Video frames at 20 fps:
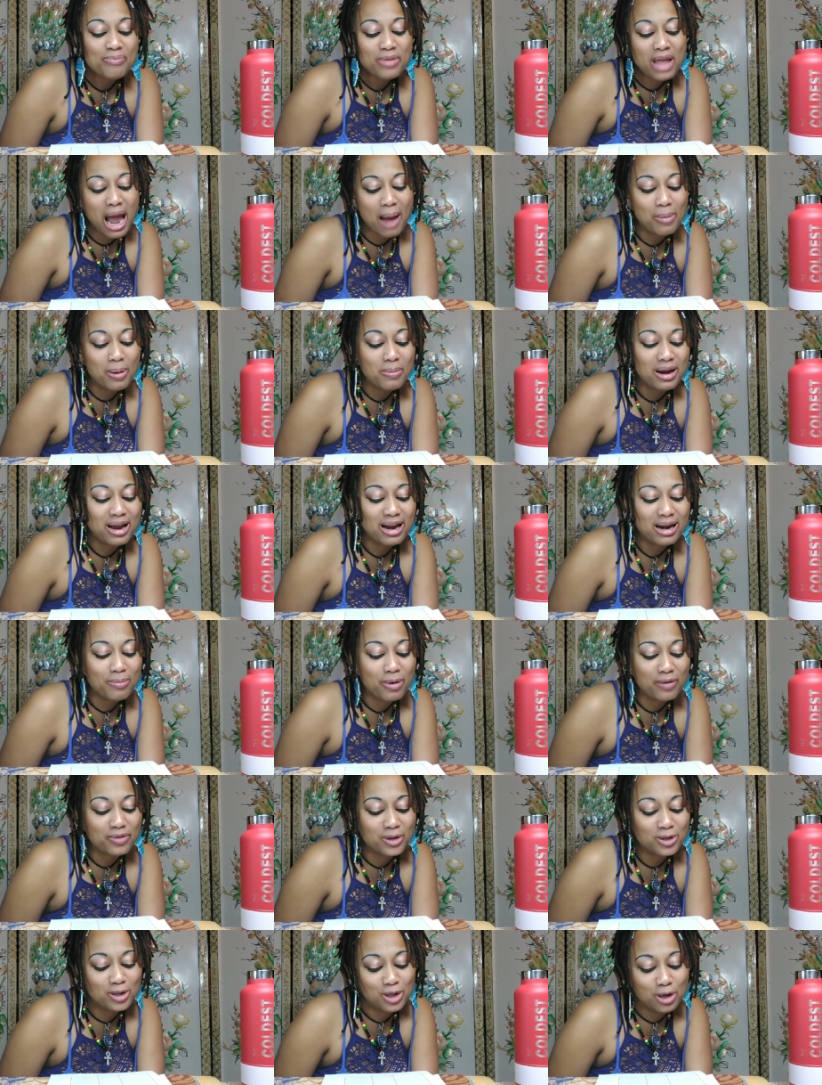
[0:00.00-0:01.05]
Happy belated
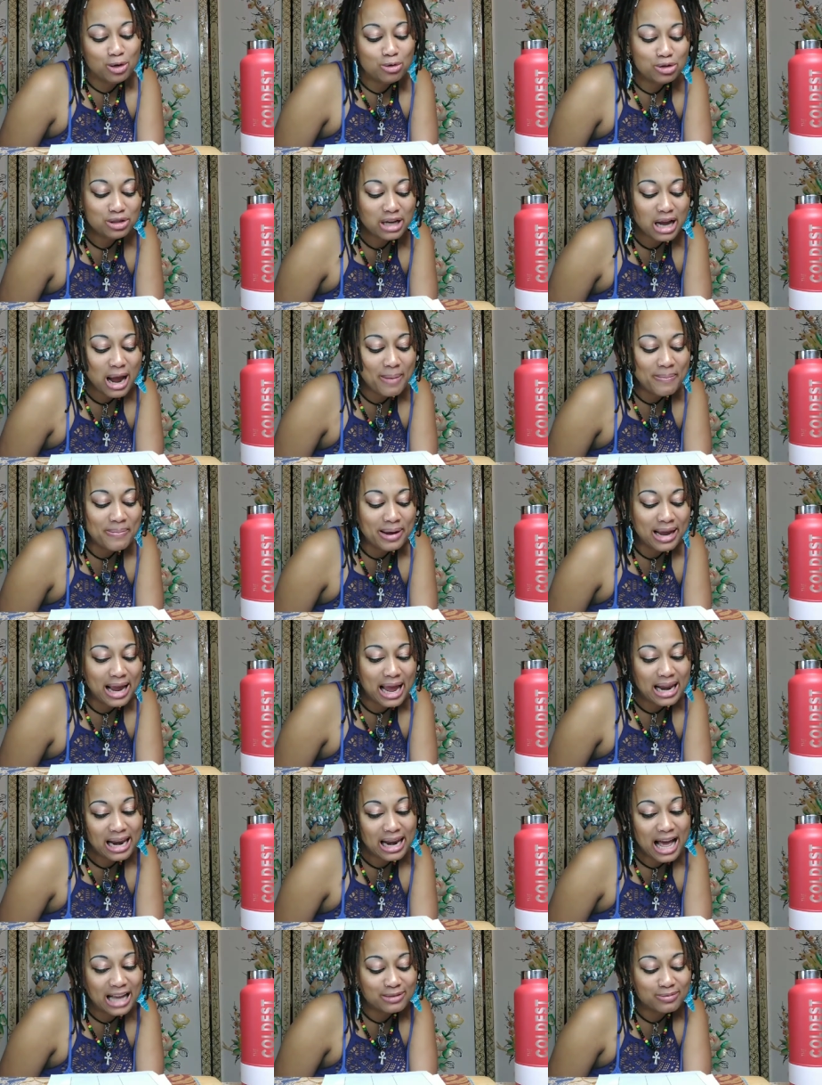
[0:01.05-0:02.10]
birthday to you, Shelby.
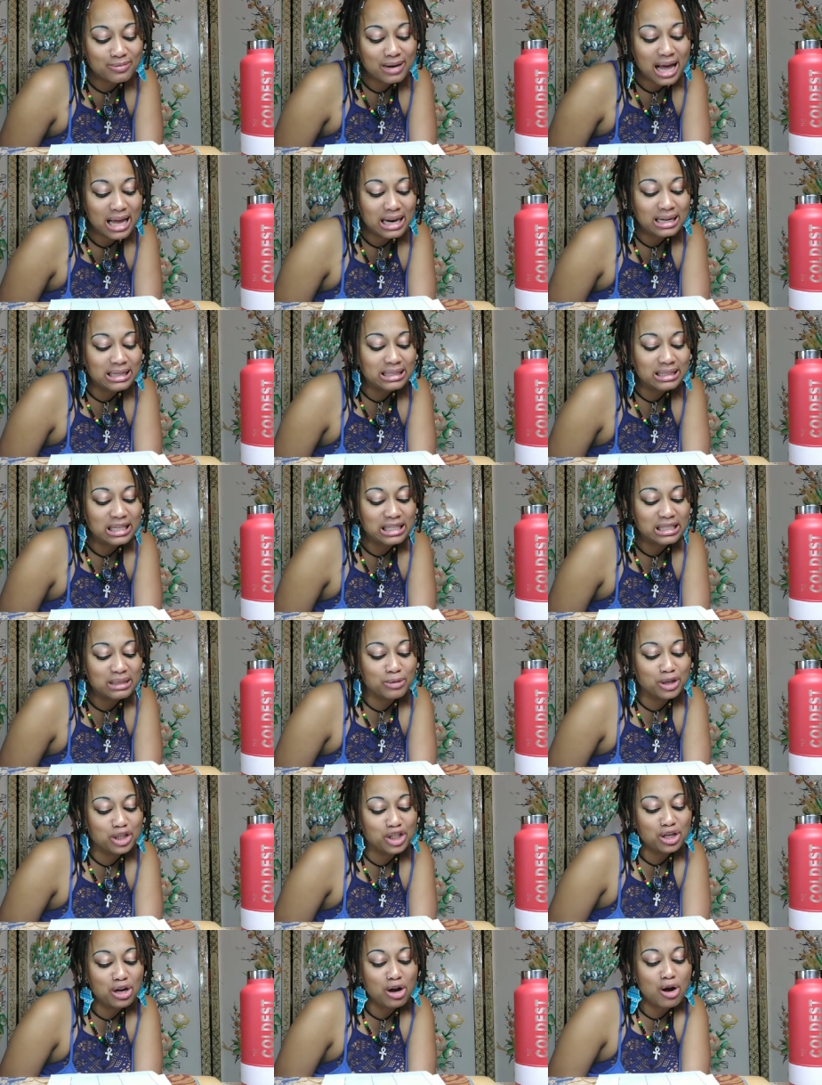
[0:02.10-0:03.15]
And last but not least, it's
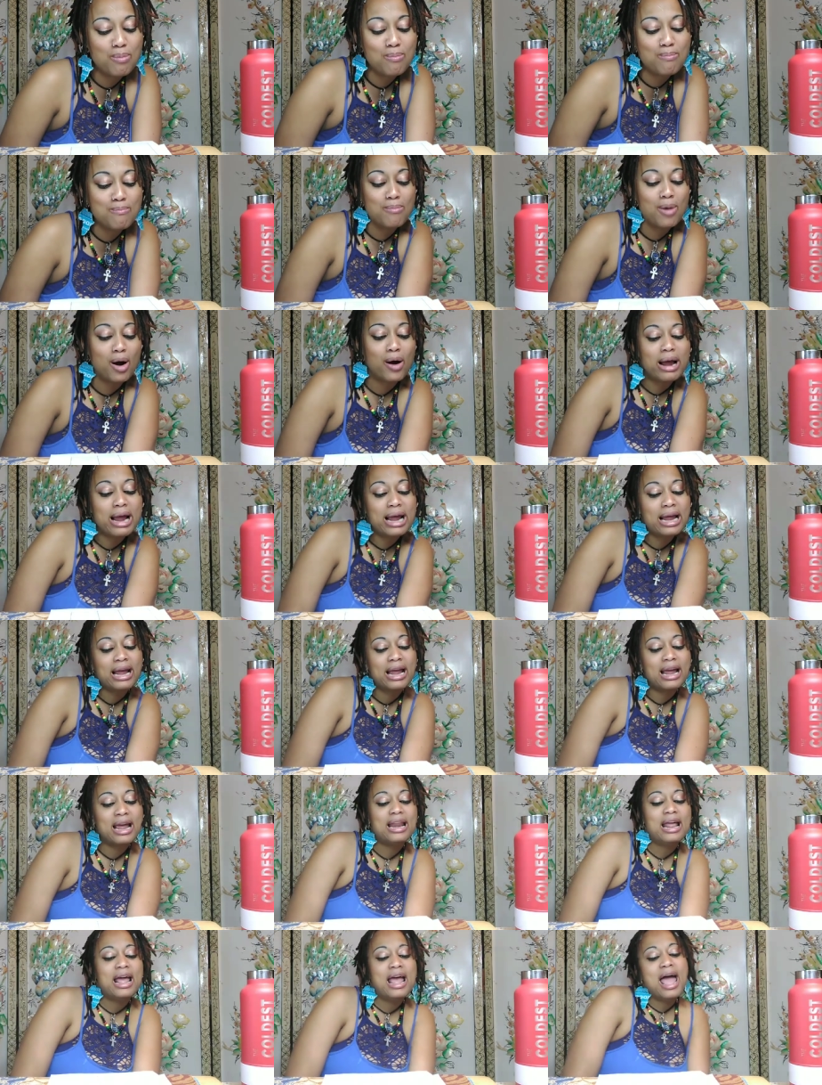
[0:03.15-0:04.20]
Michelle
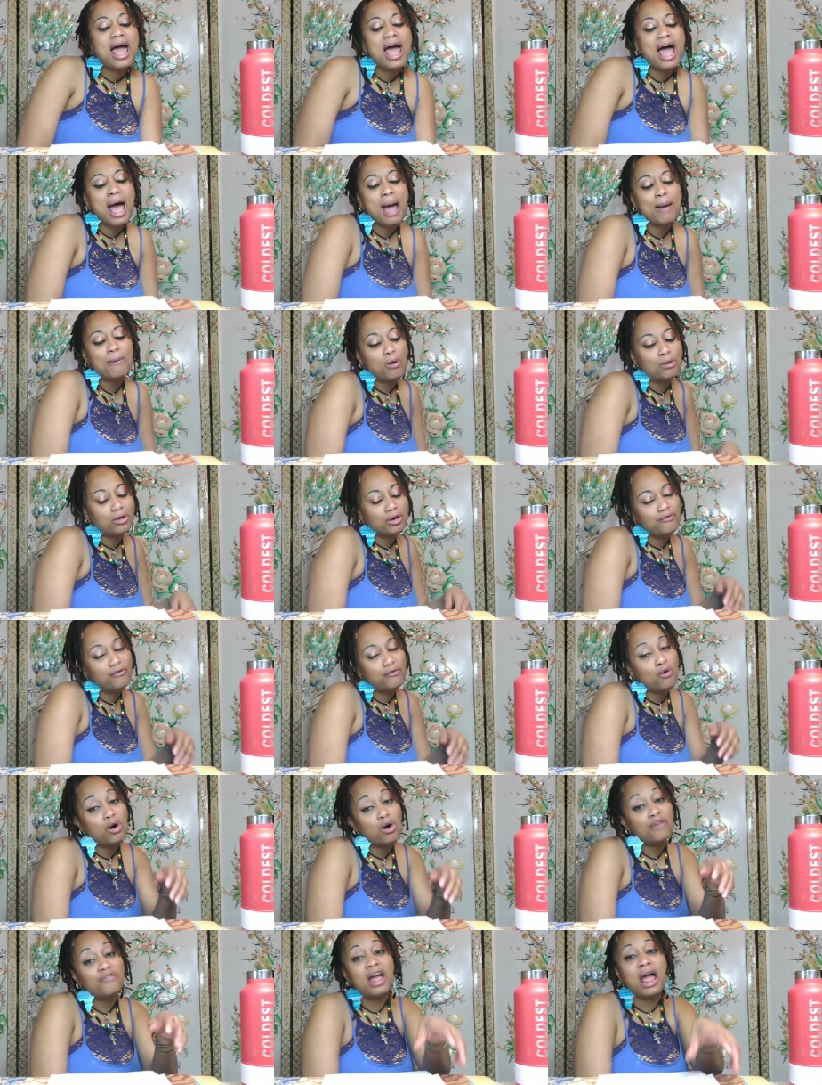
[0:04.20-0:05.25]
Martin. on the
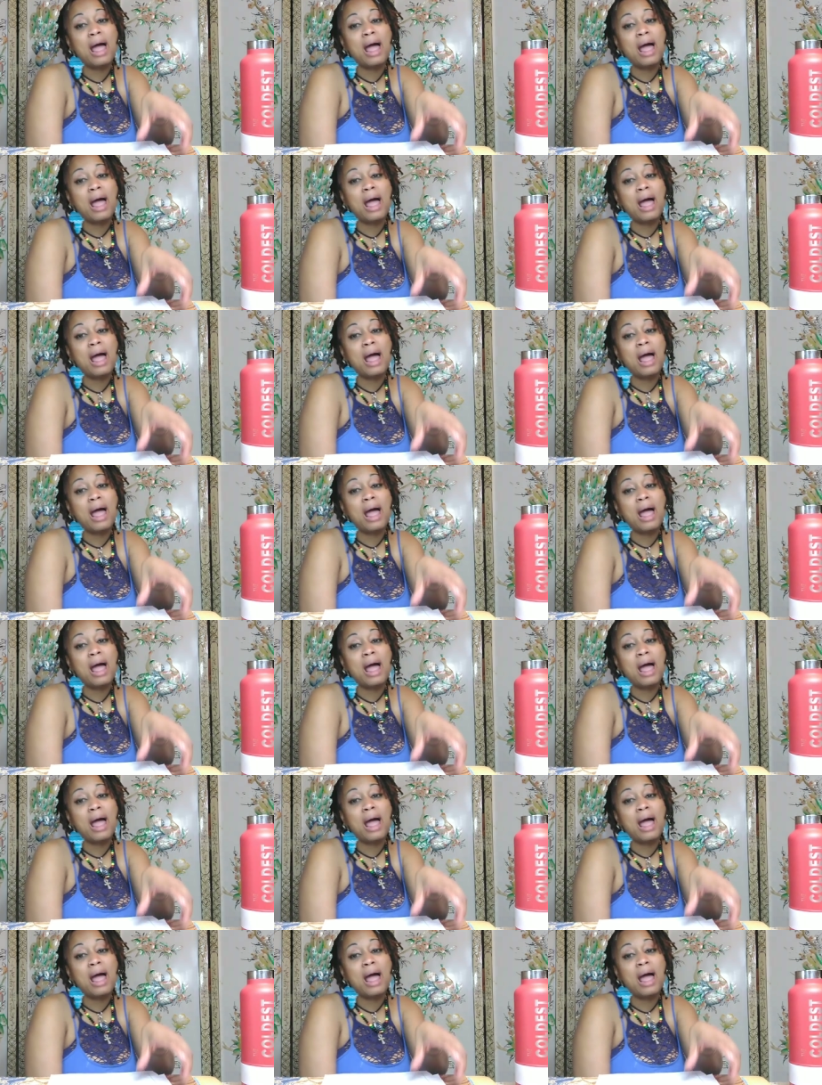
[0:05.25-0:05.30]
4th.